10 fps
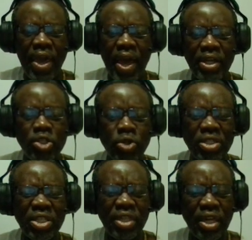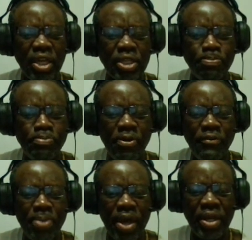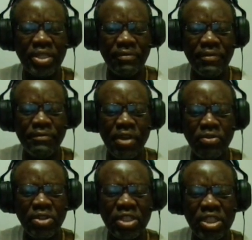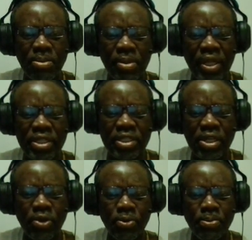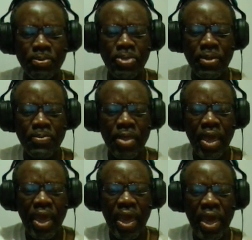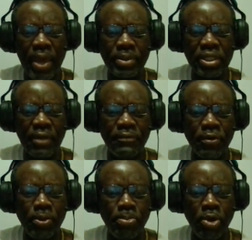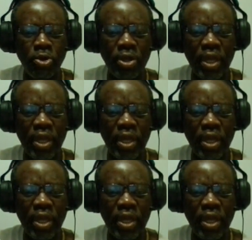An interesting thing is both parties have a very similar setup, except for the pawn on